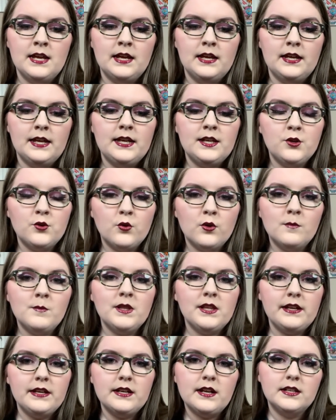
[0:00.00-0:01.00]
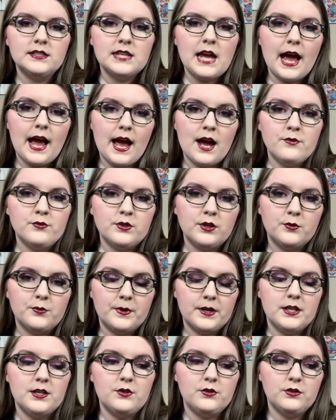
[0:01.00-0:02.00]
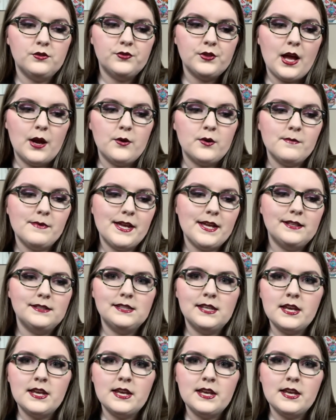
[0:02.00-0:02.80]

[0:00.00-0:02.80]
He normally doesn't have to redo the flower beds.